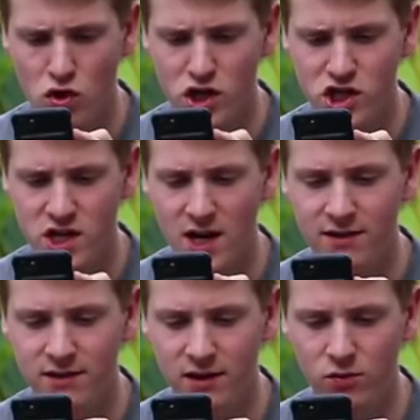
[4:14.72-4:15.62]
Guai
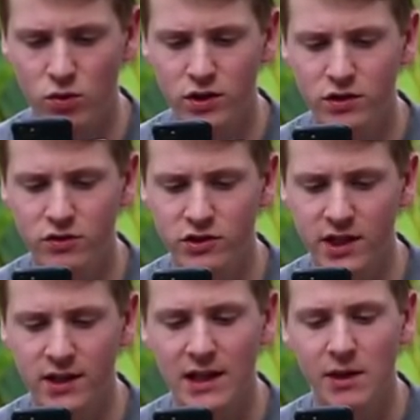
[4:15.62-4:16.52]
Shan says, wanted to
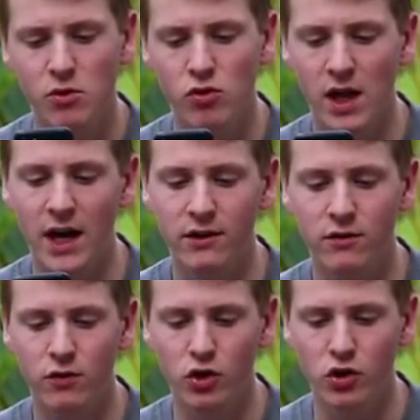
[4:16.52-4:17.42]
study liberal
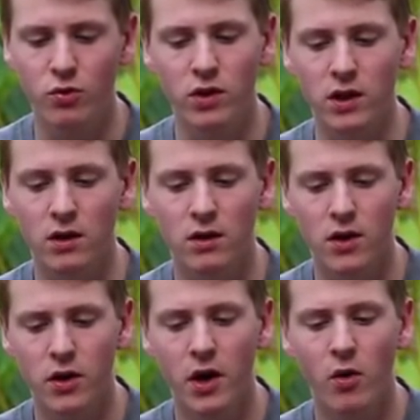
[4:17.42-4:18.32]
arts for uni.
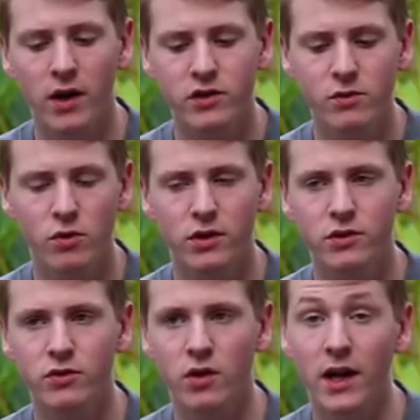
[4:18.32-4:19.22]
No, I actually
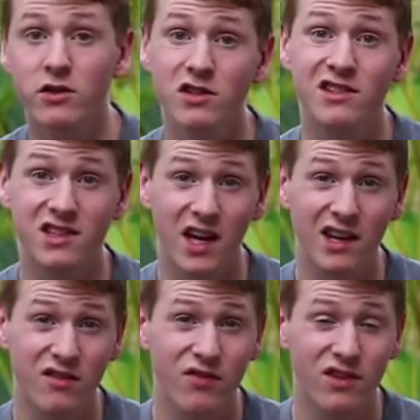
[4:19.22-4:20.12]
wanted to, I actually
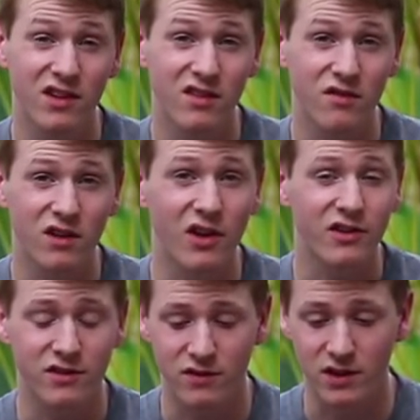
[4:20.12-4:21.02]
studied physics and
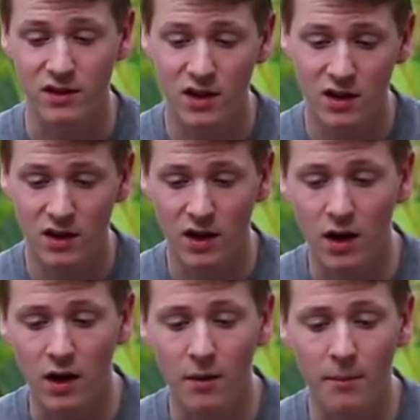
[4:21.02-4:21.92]
philosophy
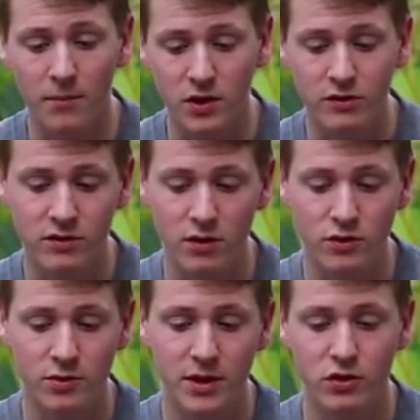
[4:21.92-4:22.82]
um, because
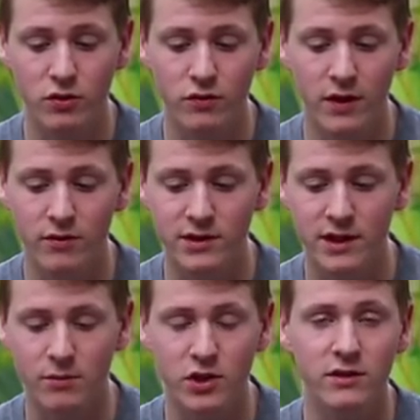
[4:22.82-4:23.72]
those are my two favorite
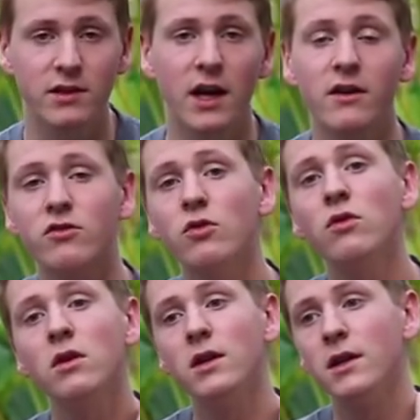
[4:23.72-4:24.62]
subjects in high
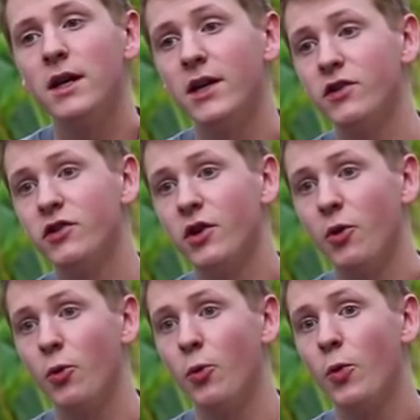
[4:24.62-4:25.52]
school. And
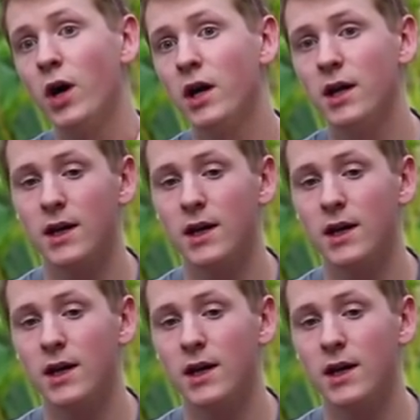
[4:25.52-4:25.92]
so